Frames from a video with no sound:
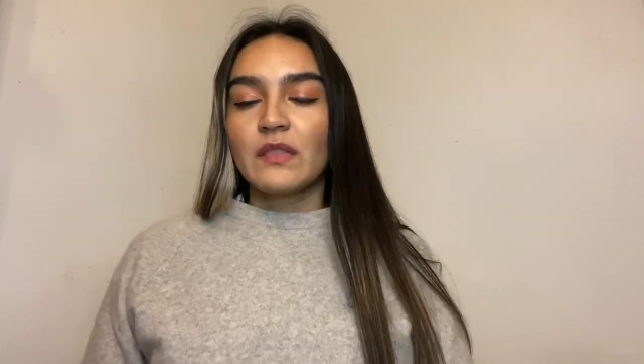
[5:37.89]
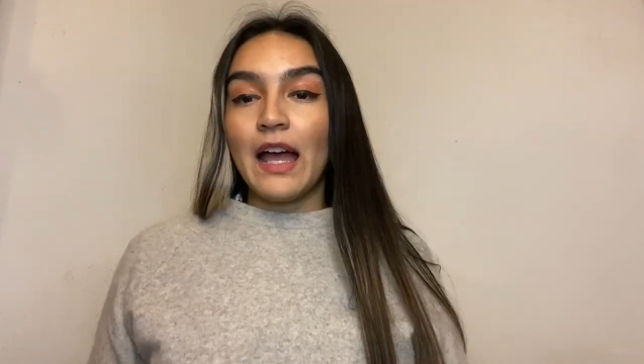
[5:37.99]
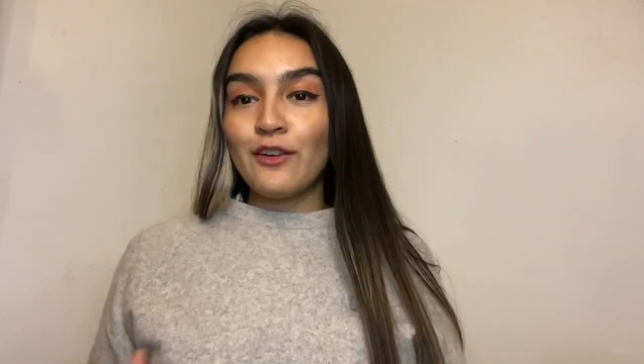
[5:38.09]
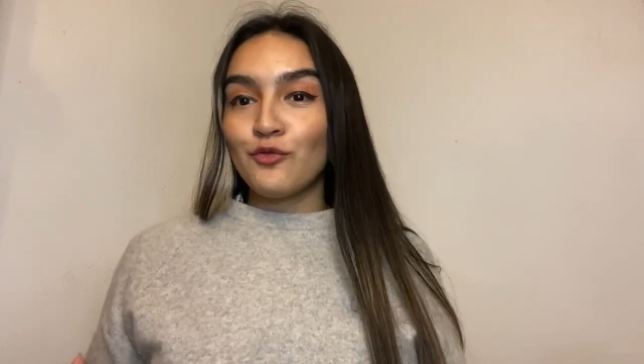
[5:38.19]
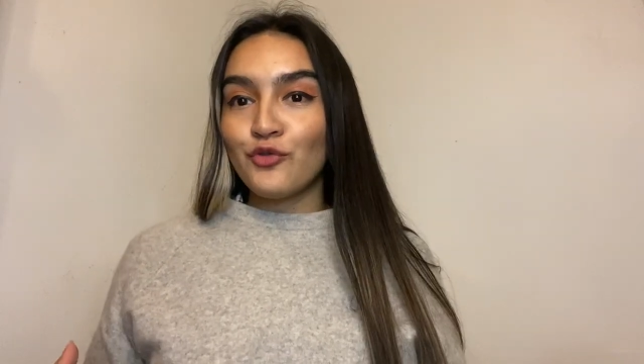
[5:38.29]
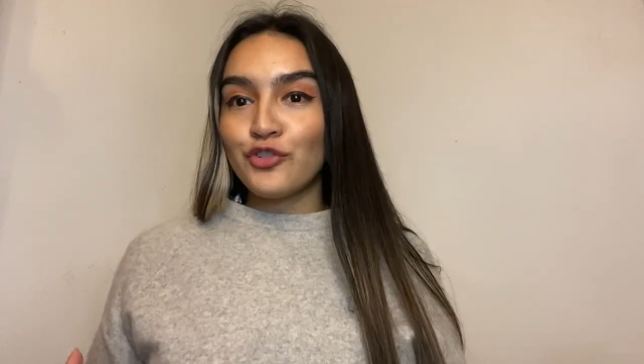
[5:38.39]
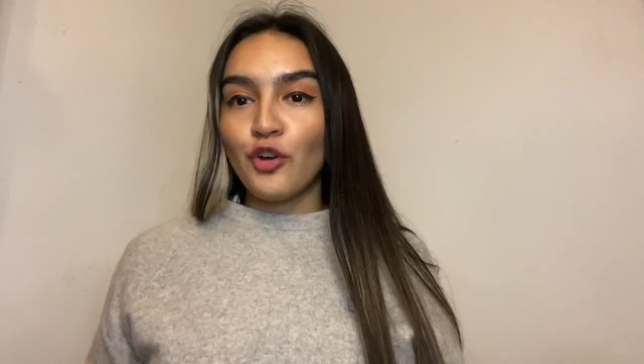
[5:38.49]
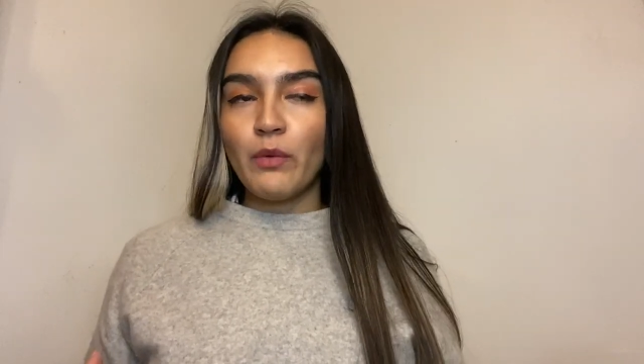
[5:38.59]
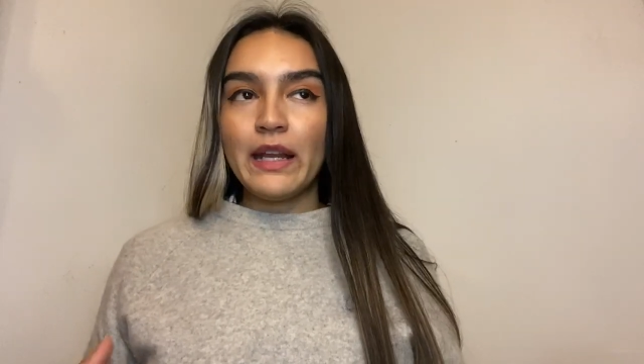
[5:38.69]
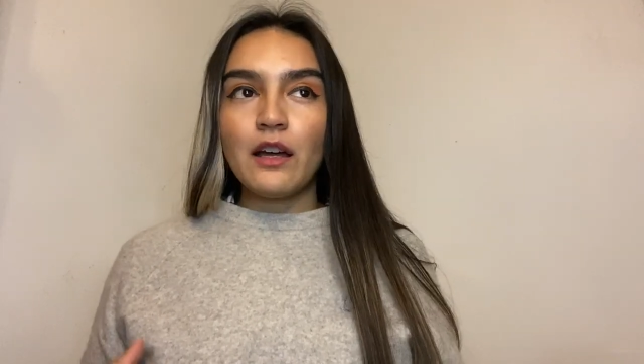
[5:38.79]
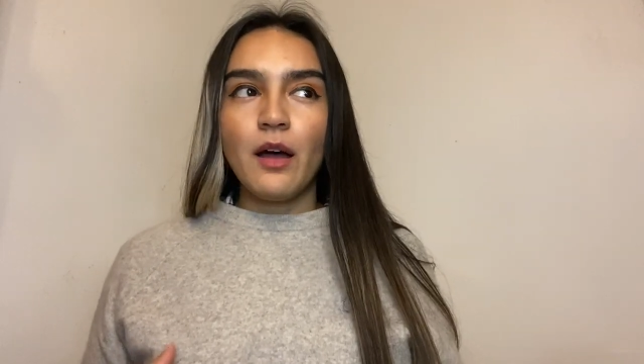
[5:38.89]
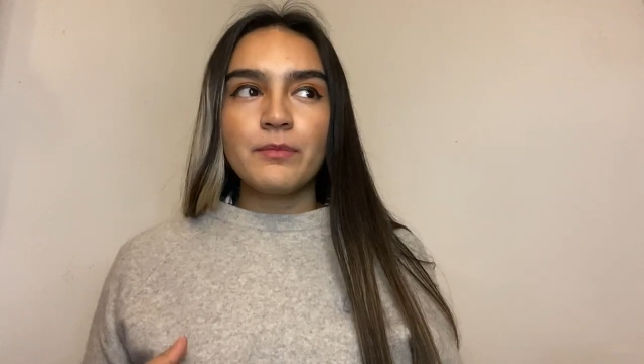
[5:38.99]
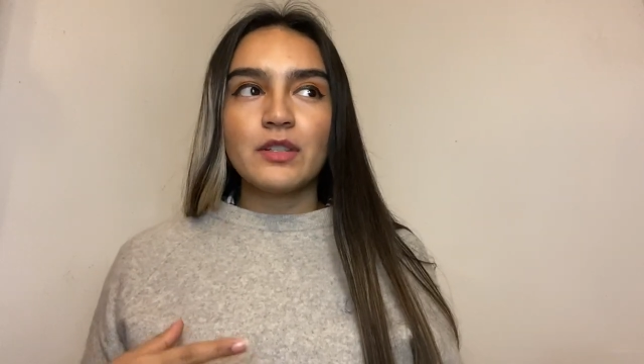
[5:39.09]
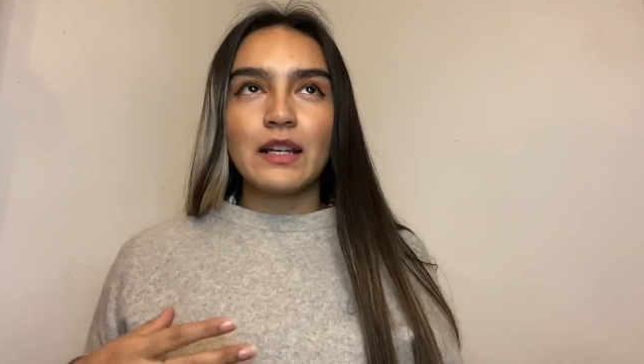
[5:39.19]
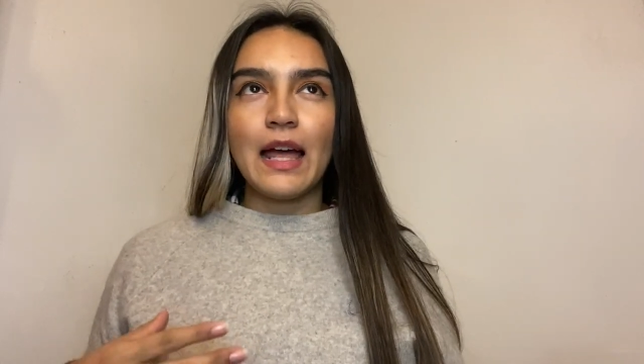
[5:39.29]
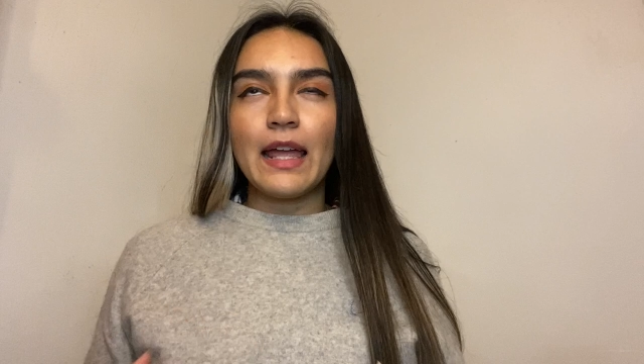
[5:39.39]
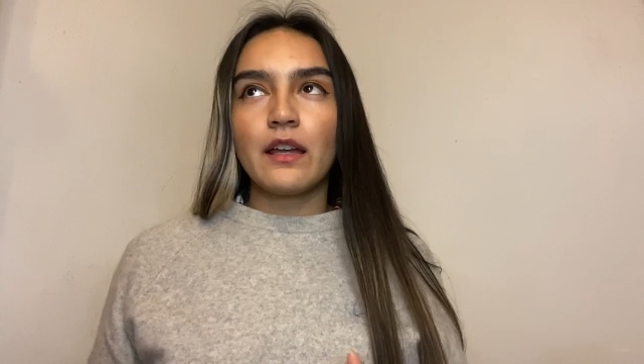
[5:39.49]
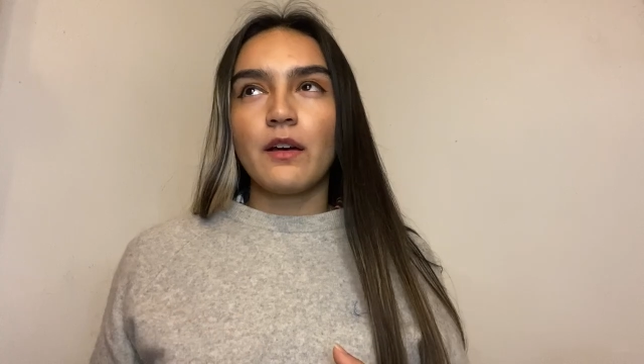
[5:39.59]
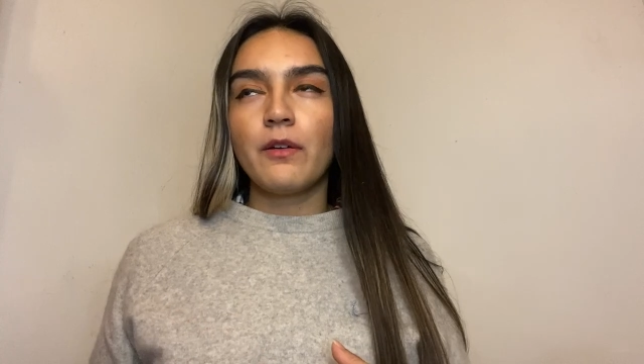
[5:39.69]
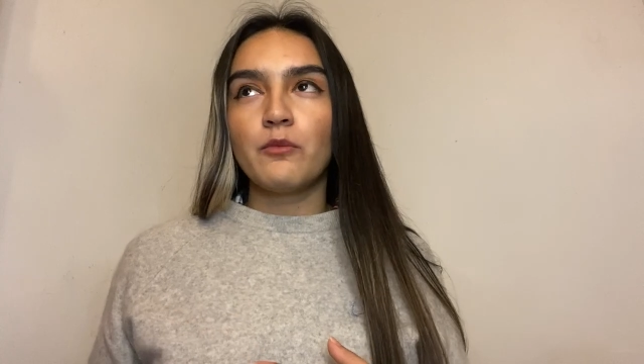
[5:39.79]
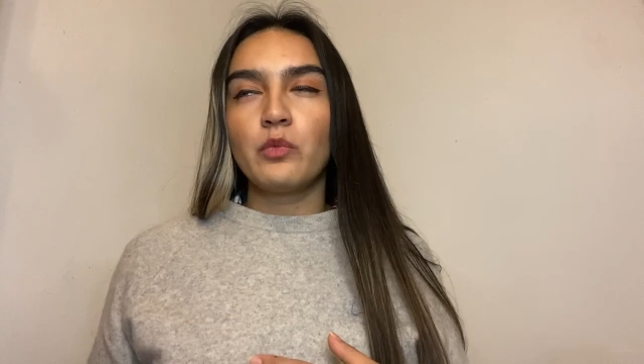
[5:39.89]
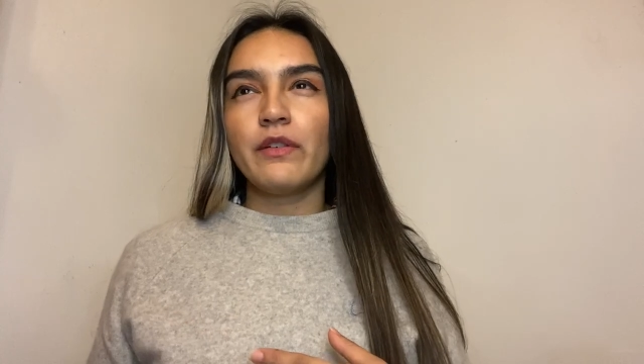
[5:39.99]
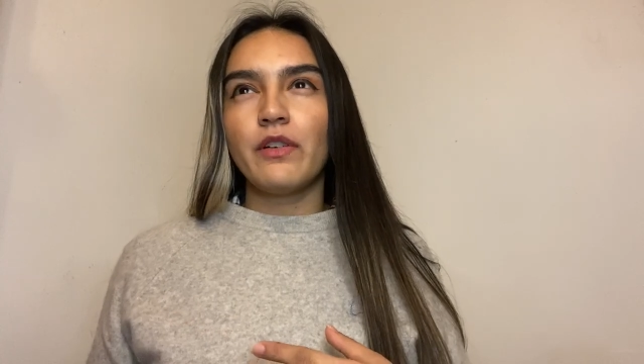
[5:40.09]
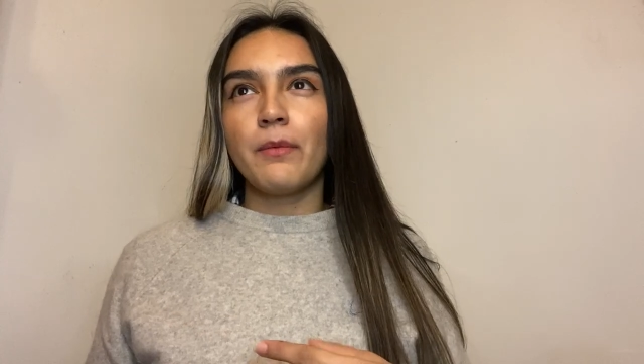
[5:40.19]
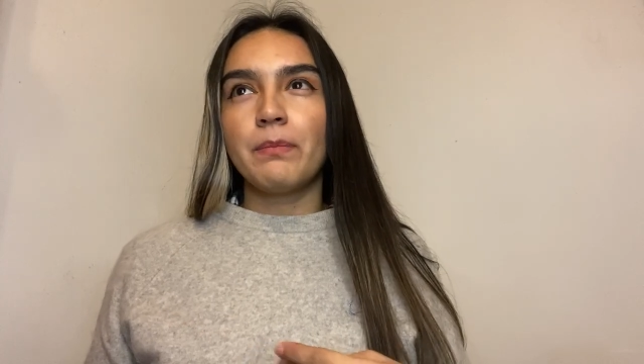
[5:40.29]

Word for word: And also, when it comes to like whether